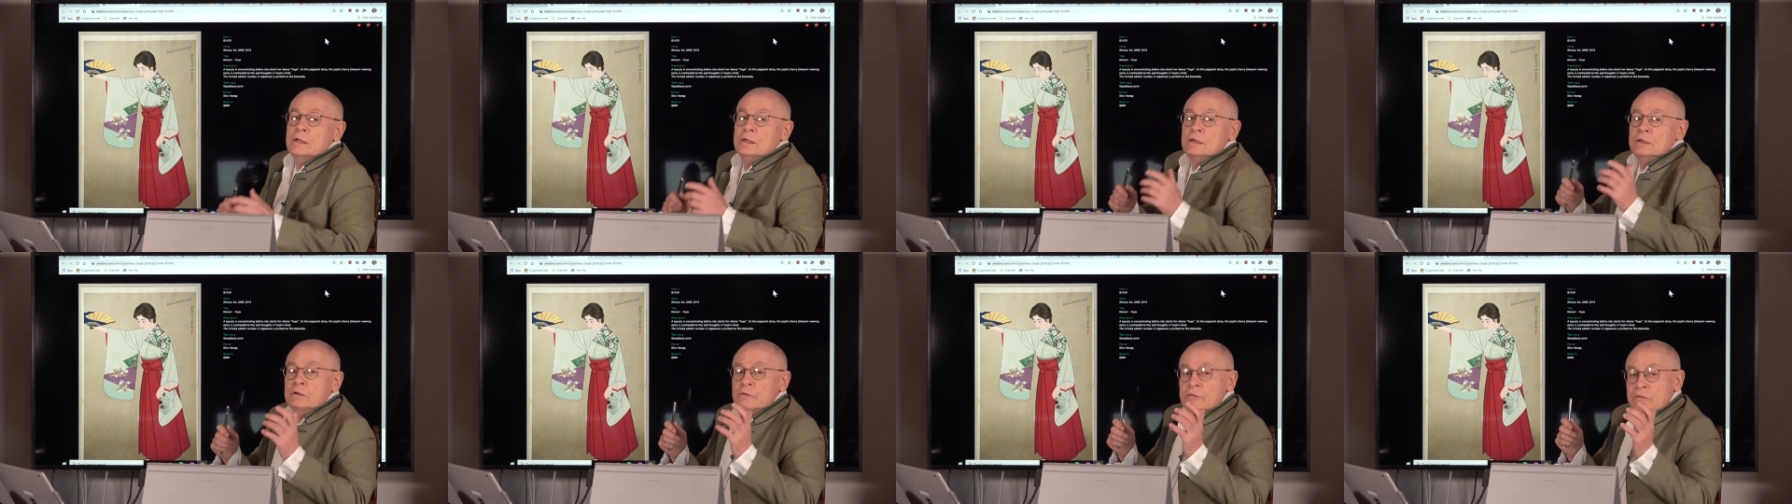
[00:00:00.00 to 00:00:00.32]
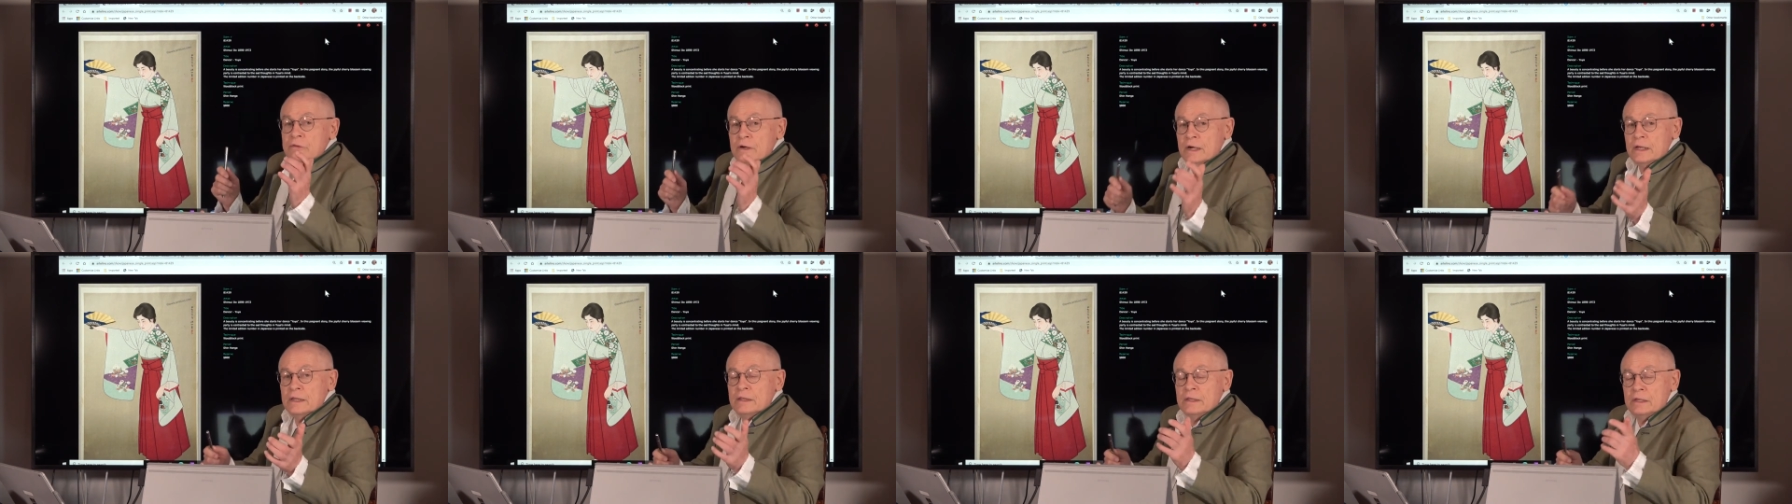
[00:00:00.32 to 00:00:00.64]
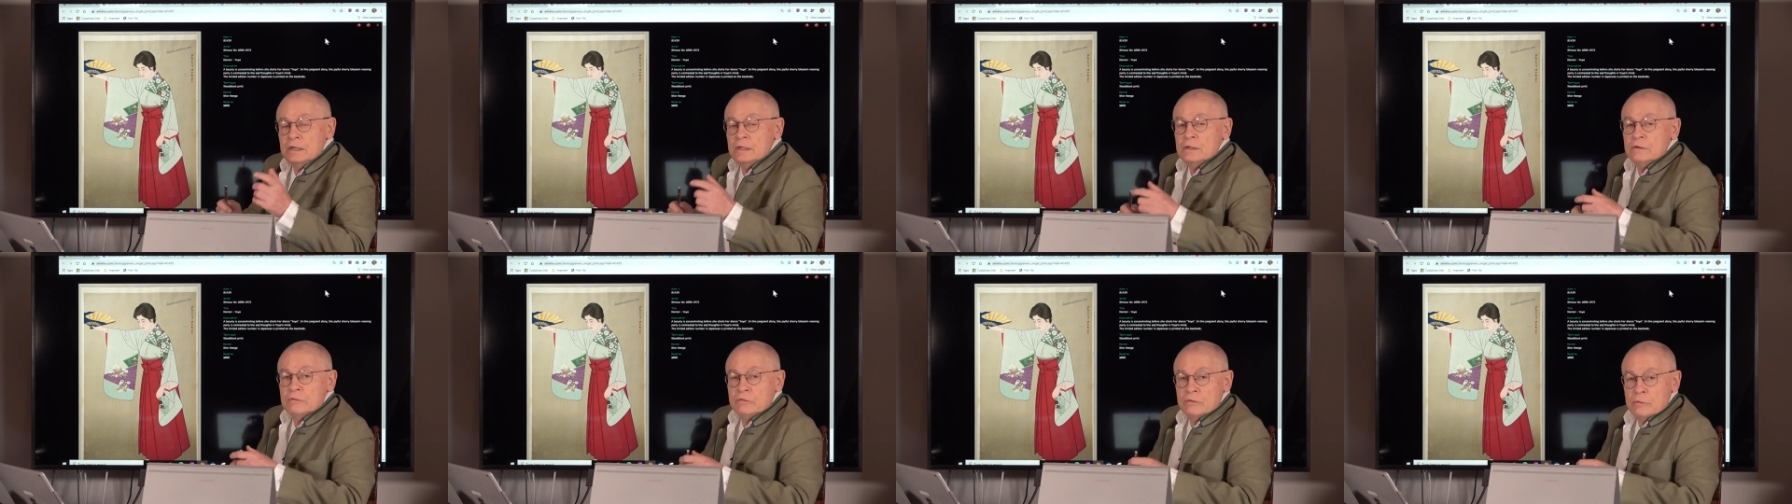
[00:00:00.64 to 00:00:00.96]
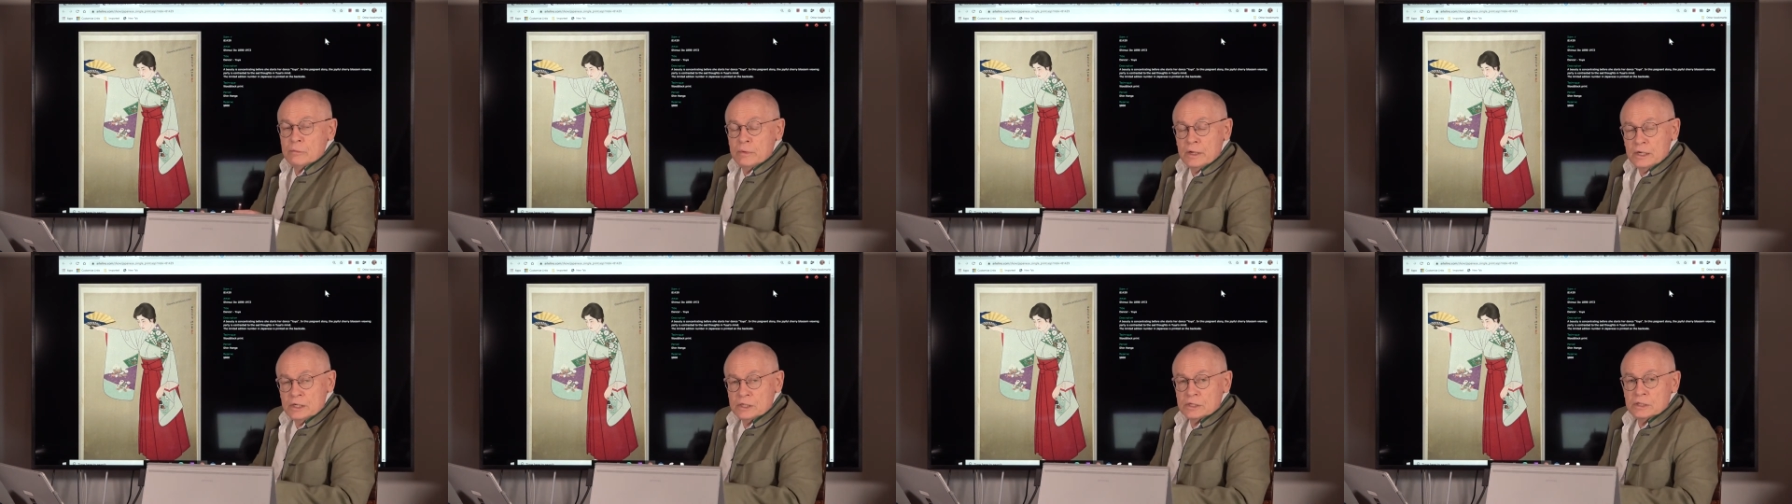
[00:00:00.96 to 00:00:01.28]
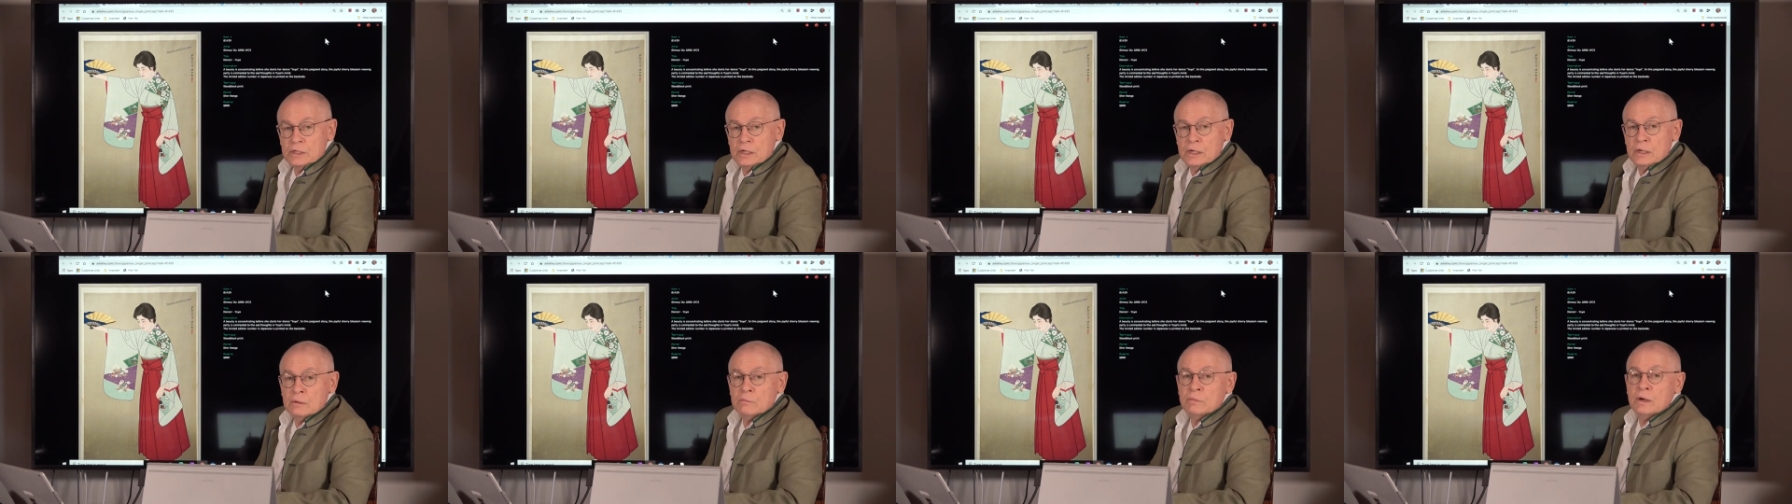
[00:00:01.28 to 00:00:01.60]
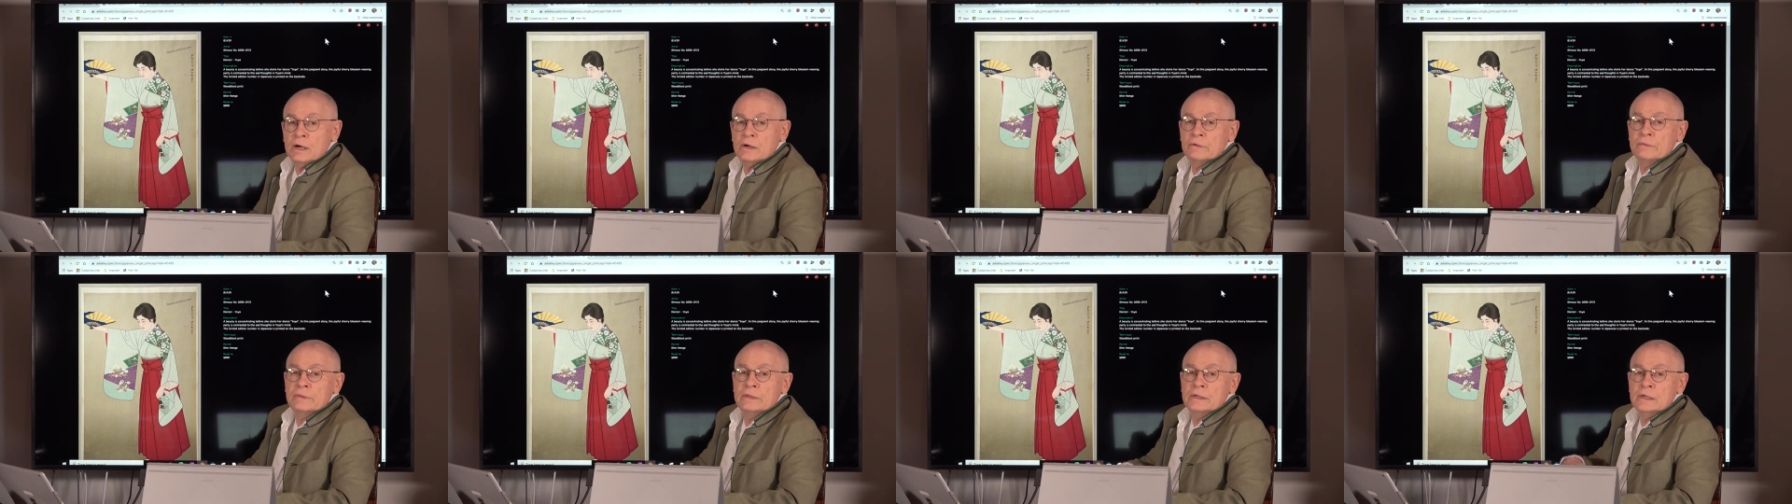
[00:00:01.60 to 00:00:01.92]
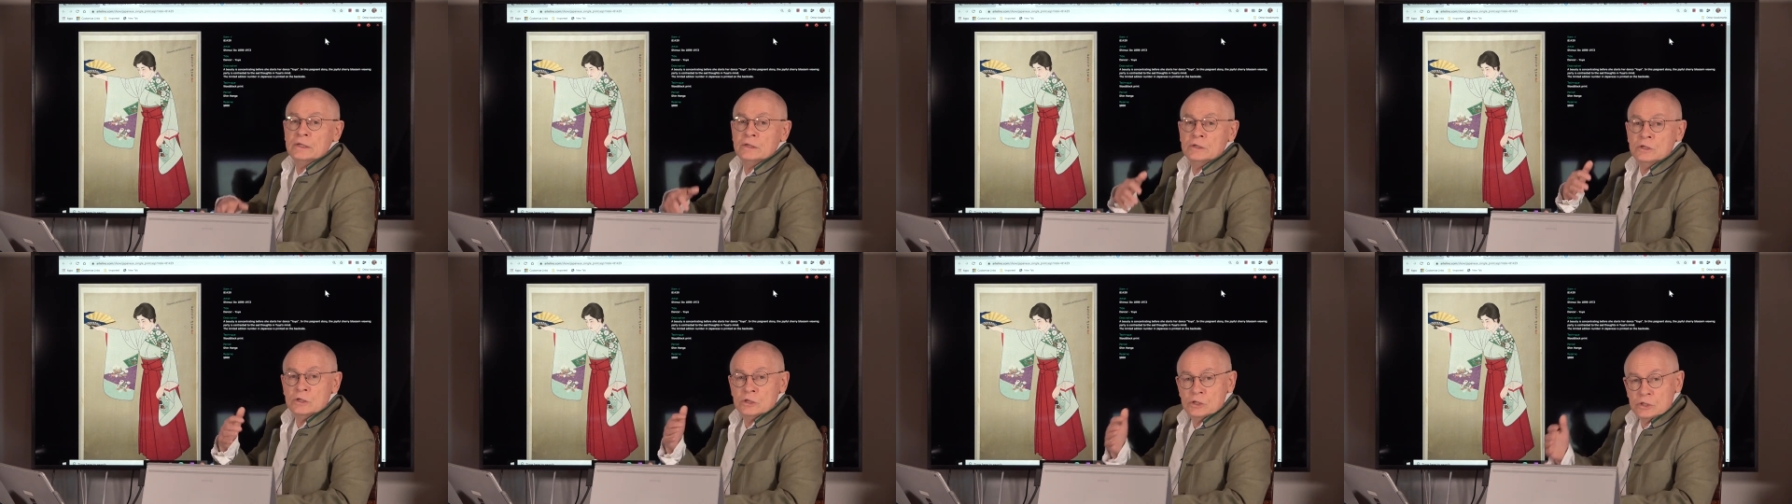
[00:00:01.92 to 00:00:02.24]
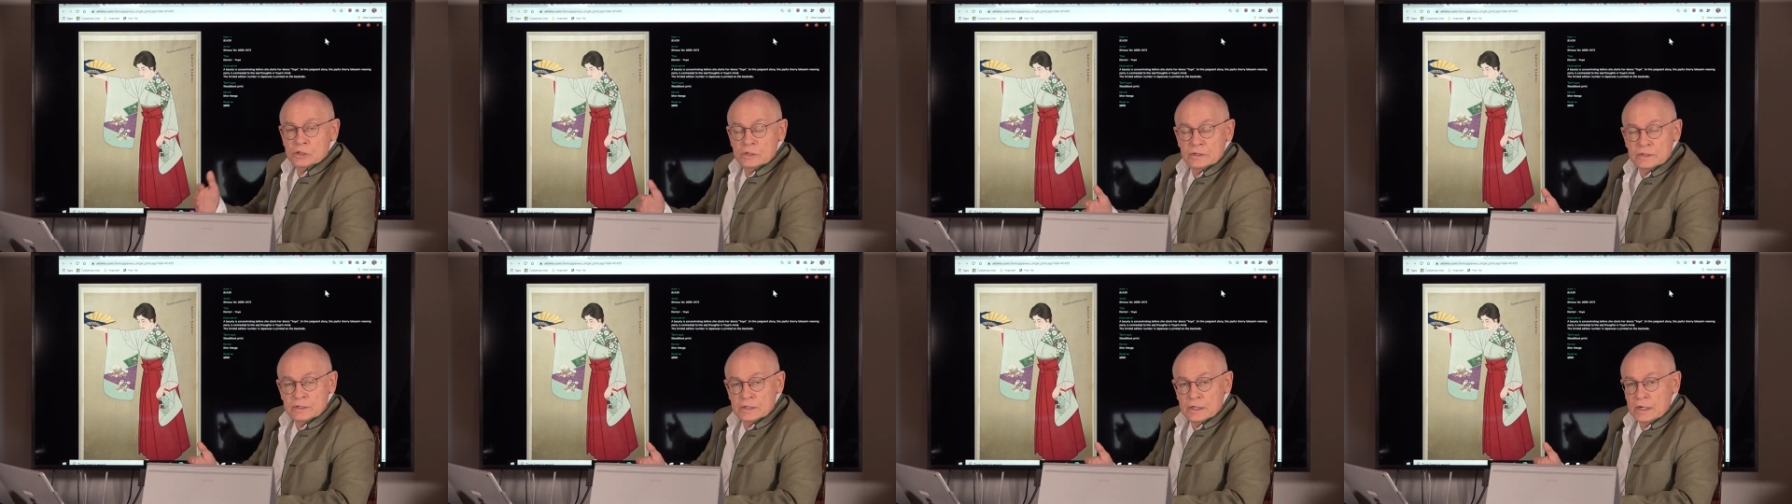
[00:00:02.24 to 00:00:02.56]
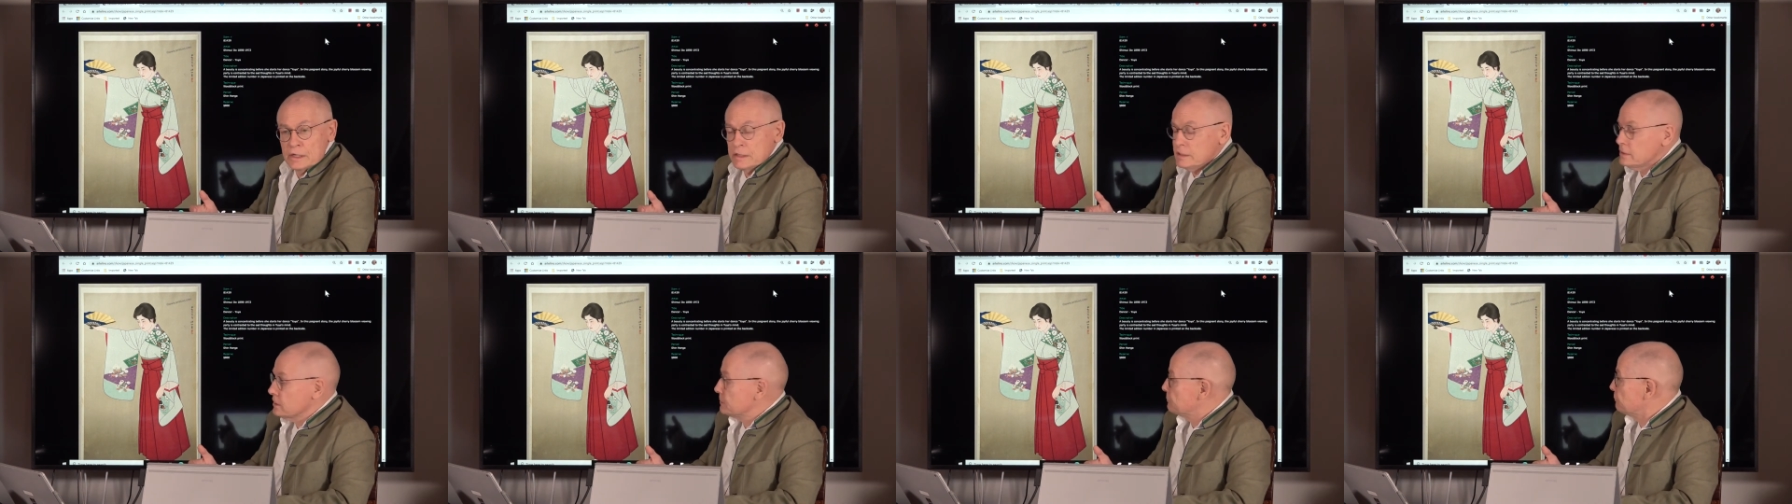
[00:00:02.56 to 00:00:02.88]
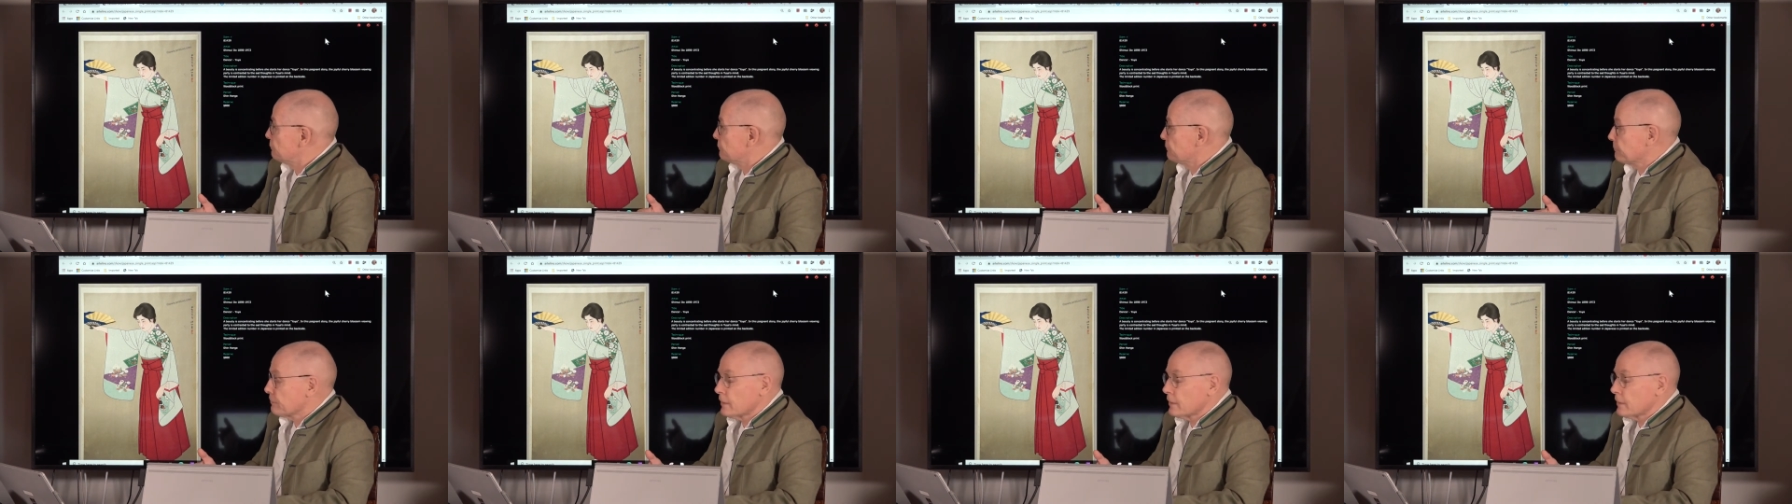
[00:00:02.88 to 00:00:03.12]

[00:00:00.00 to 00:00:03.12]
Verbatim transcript: You find the information about the edition size